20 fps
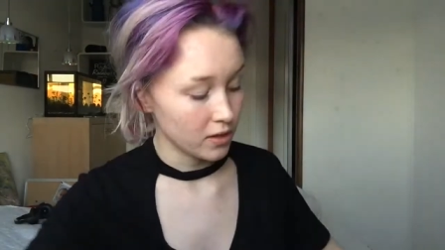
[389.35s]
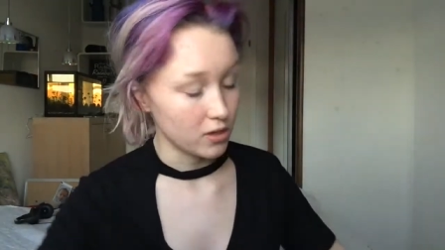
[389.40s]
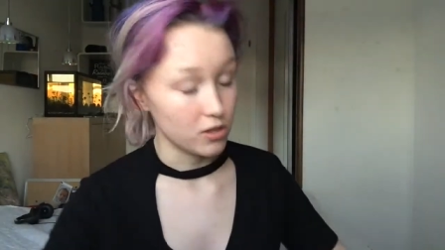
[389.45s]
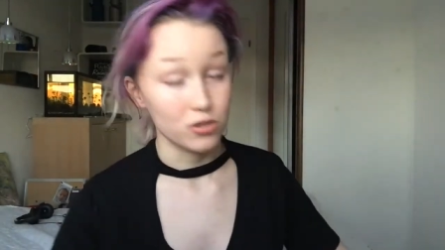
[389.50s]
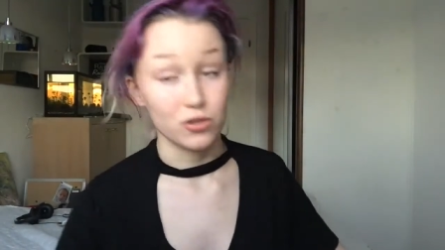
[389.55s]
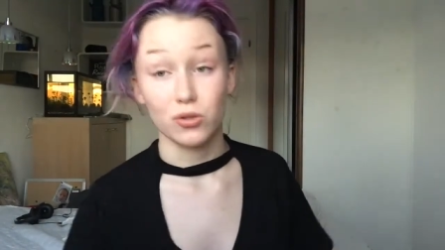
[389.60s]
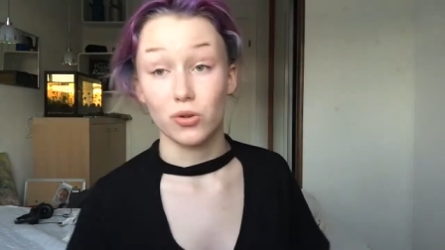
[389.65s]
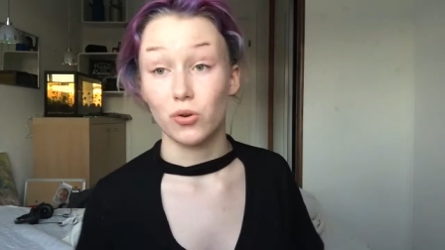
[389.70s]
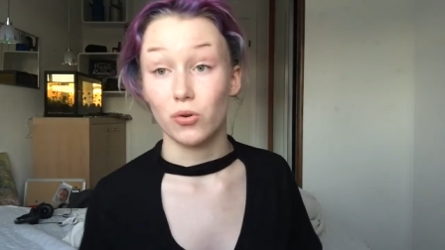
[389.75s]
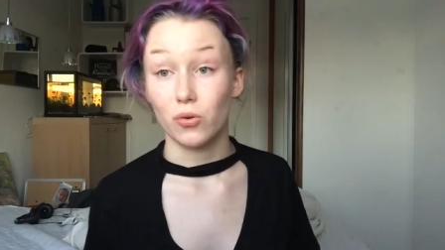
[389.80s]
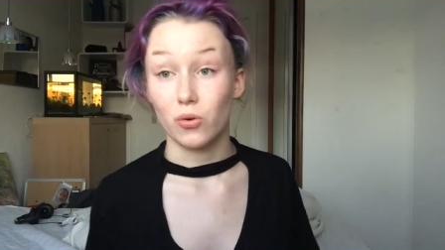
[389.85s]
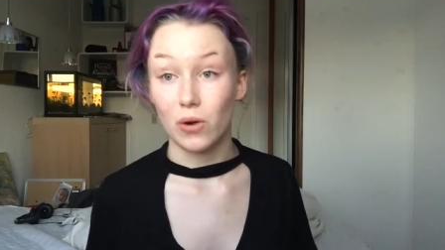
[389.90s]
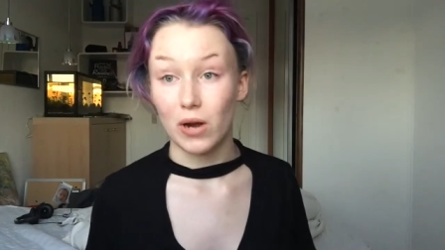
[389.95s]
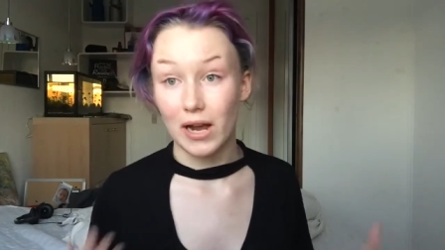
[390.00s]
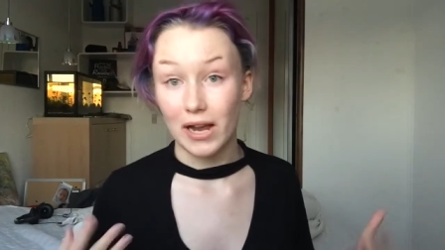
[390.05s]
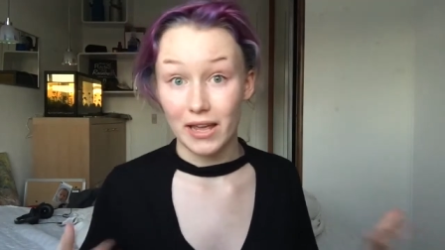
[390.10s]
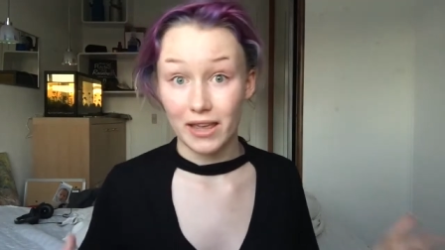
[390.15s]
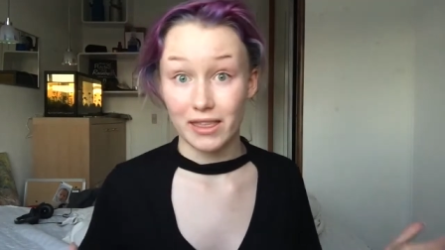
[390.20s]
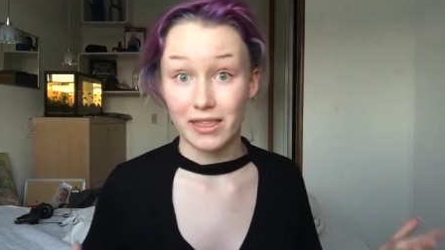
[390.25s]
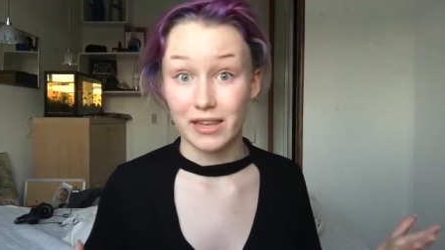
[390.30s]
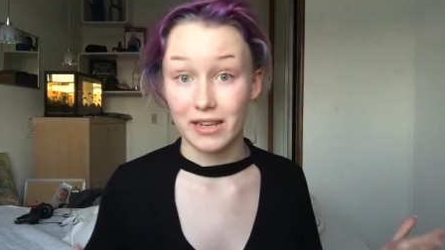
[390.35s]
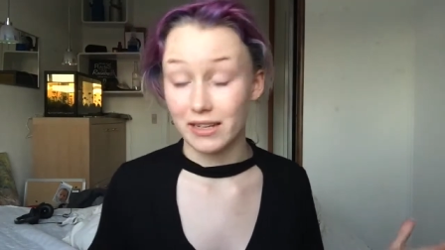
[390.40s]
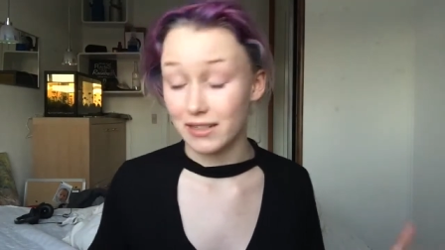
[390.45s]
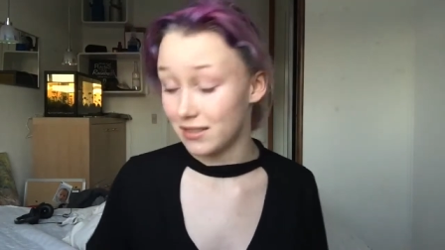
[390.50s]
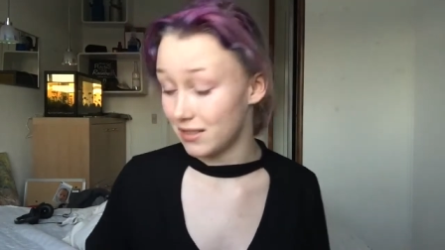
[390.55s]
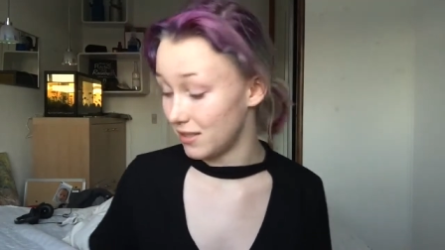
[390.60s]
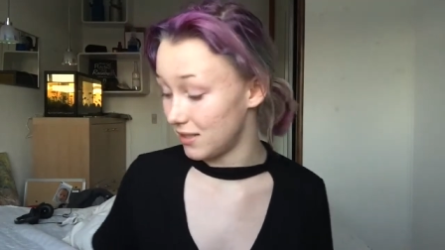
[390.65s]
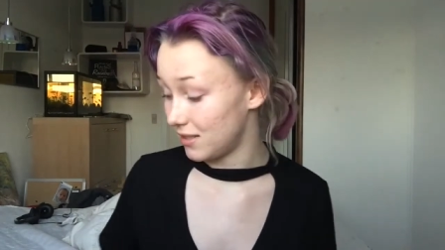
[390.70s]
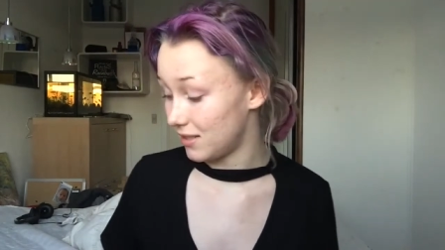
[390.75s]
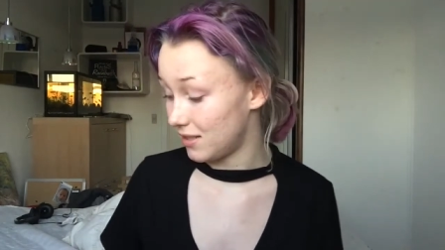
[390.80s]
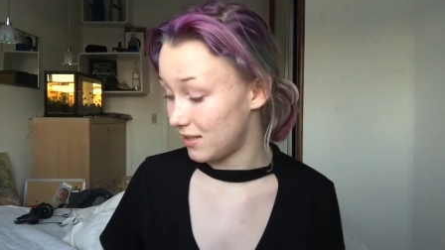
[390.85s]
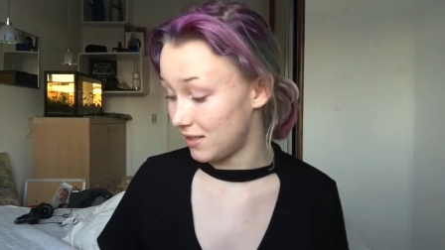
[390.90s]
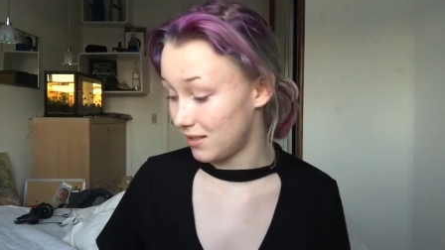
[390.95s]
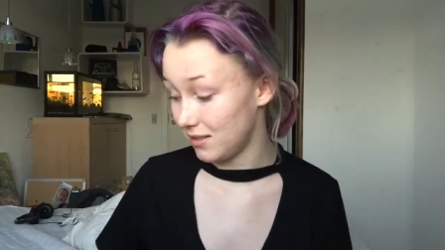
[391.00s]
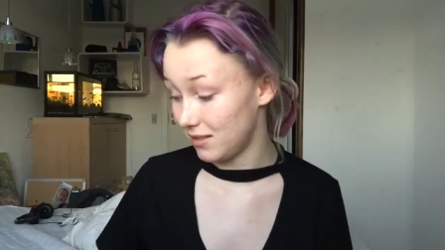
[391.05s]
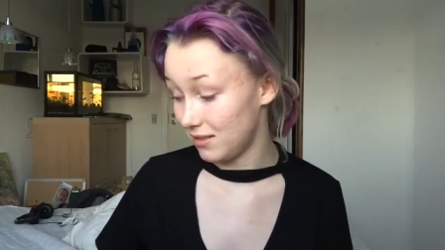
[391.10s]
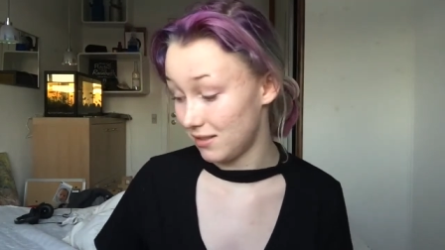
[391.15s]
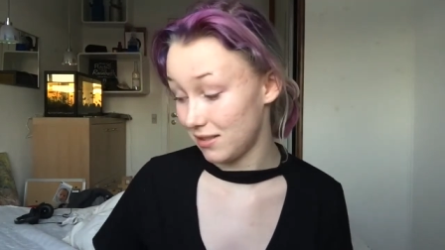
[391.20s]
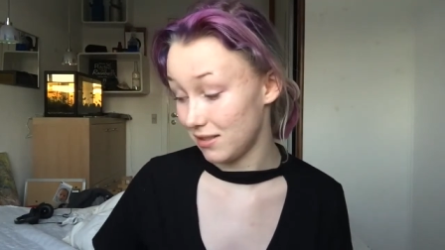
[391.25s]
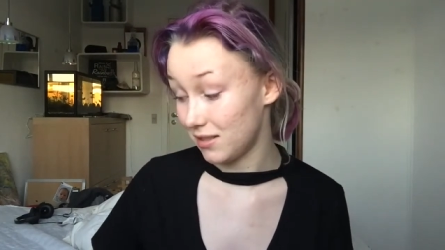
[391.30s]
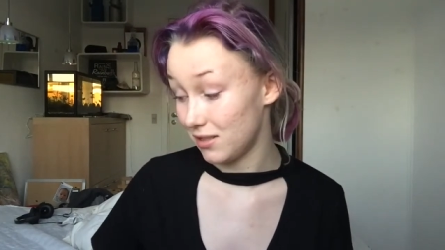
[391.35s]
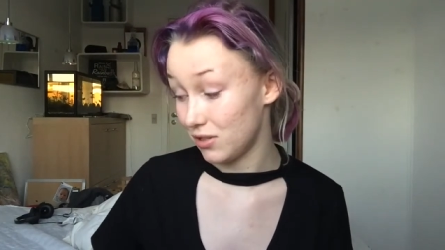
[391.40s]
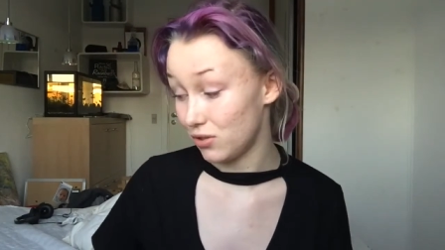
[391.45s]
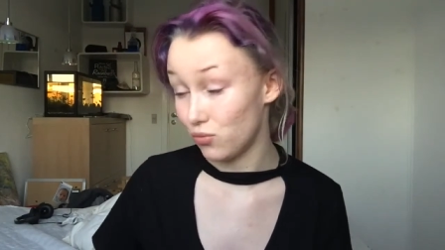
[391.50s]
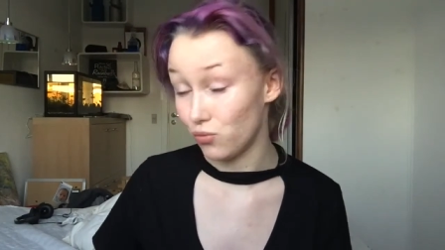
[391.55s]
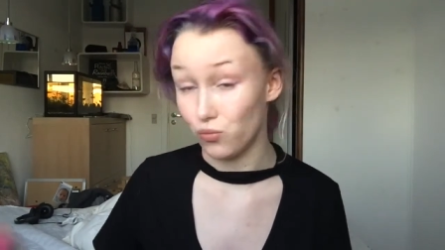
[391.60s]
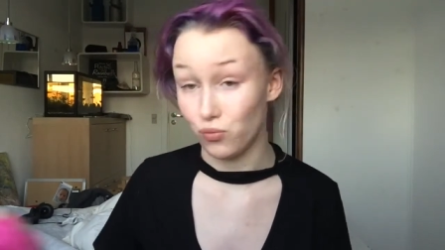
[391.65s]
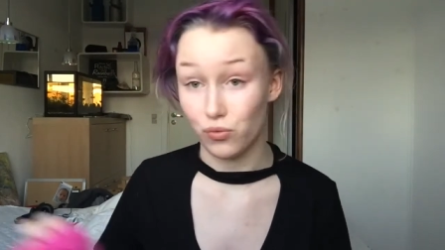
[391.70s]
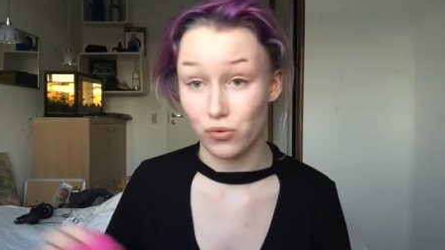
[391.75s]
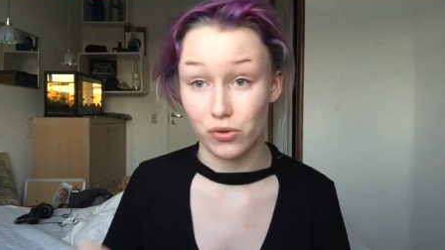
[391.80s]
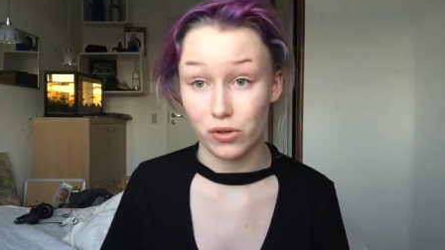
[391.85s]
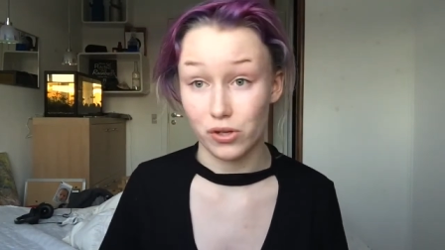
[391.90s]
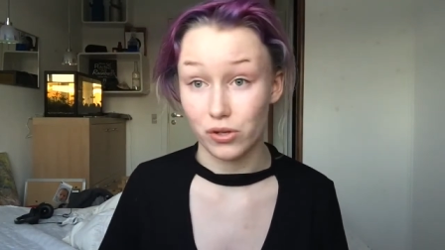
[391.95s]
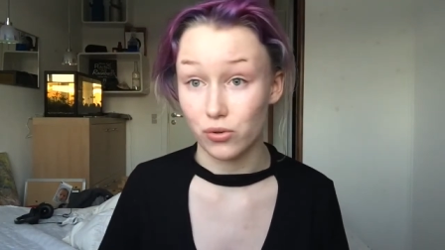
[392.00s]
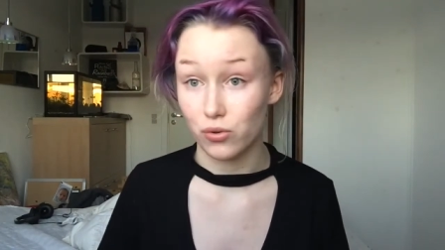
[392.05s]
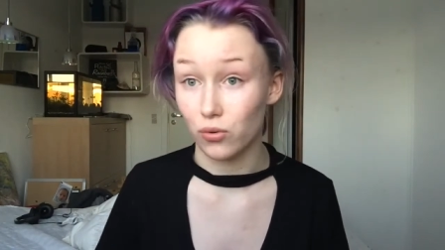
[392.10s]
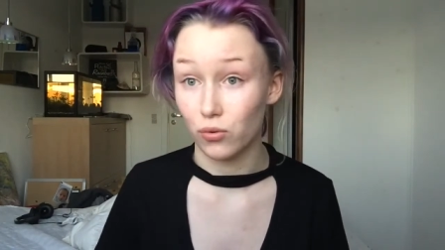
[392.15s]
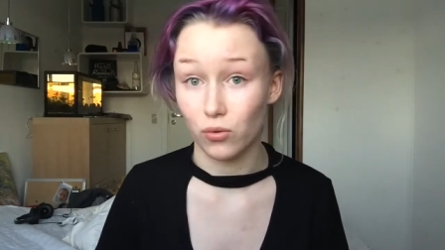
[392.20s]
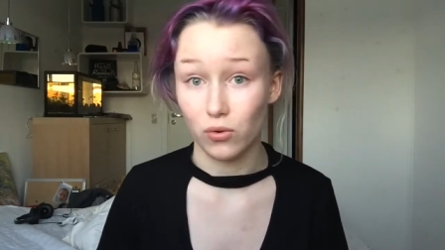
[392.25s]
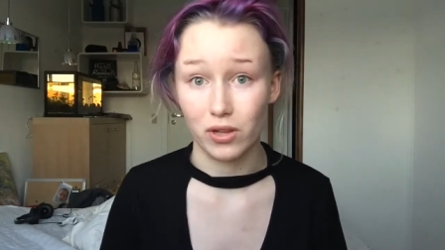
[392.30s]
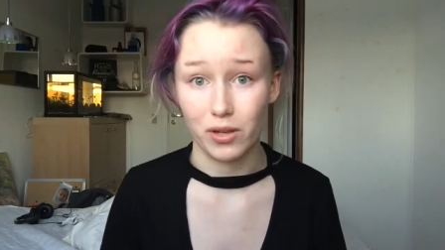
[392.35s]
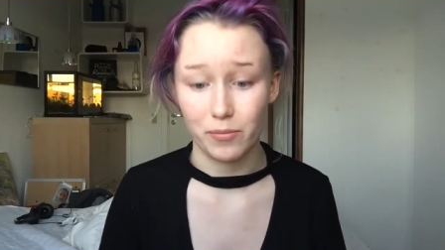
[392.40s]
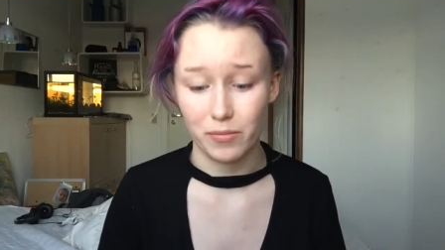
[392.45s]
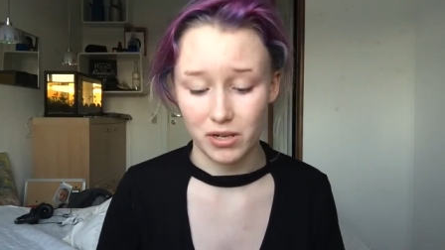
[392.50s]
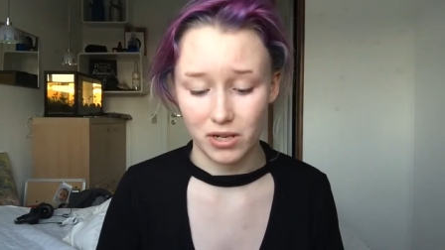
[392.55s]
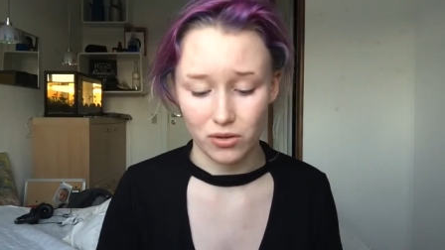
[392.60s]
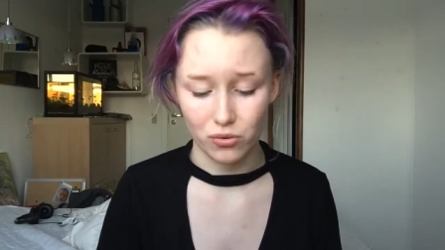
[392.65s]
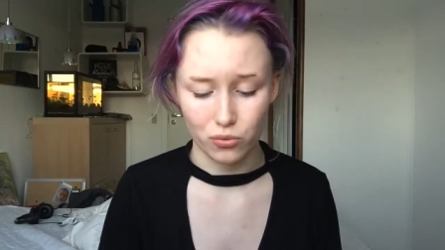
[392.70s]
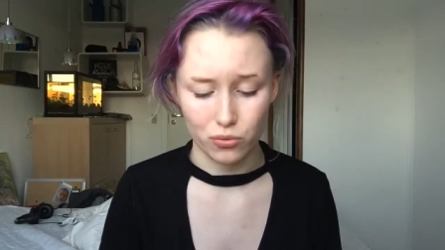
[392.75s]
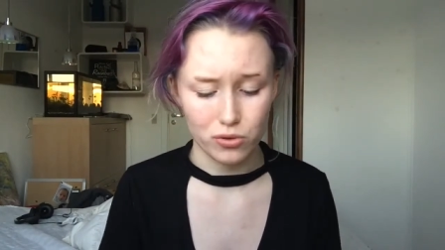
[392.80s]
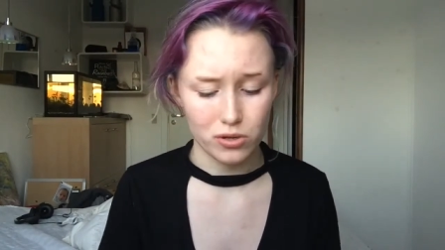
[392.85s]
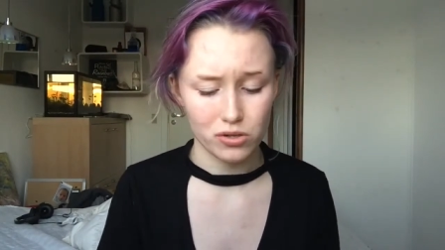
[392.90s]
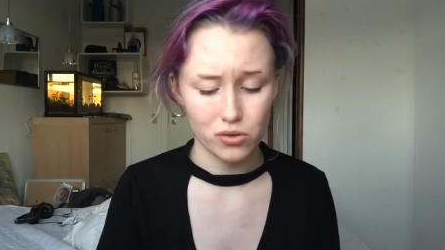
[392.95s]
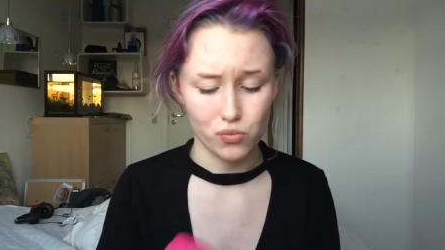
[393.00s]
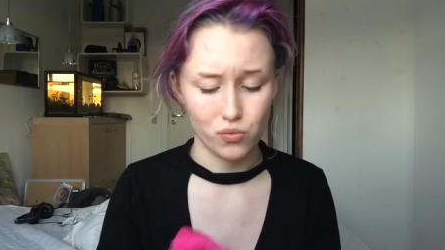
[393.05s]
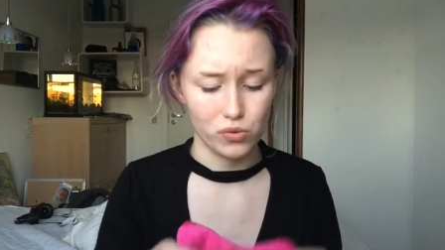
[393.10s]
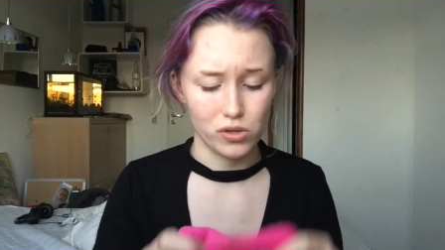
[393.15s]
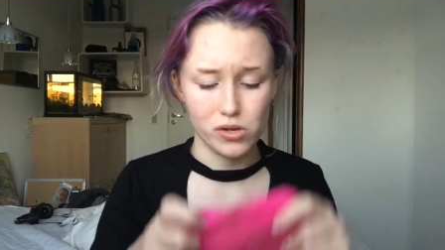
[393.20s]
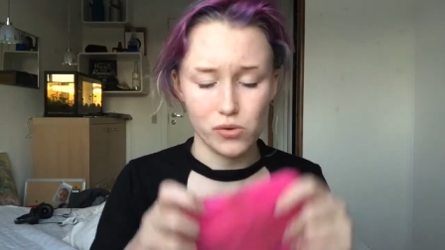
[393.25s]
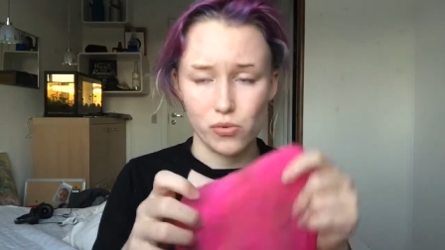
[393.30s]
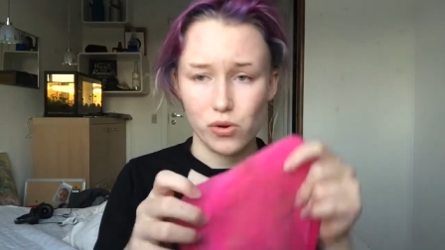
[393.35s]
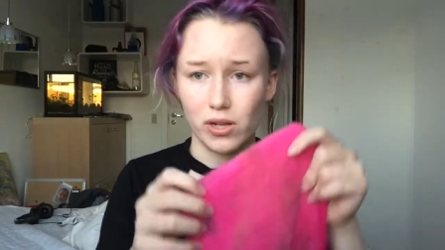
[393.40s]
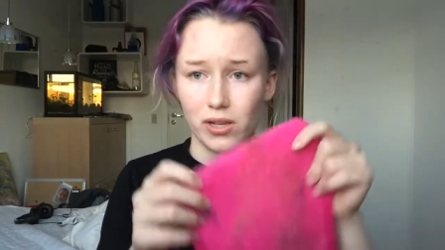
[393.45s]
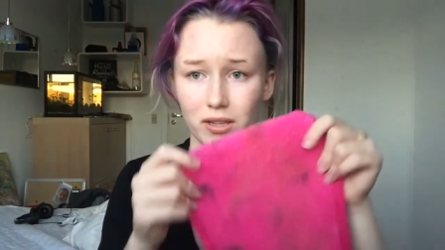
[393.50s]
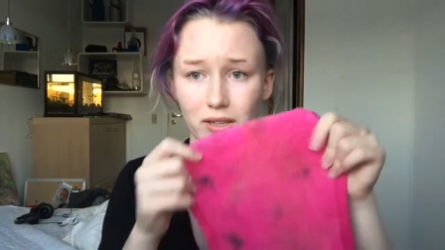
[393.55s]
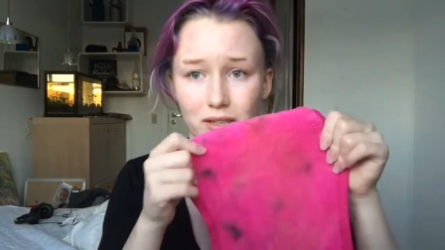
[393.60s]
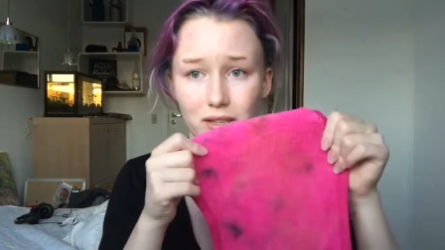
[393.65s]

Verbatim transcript: So I think this this is really cool. I mean, it works really well.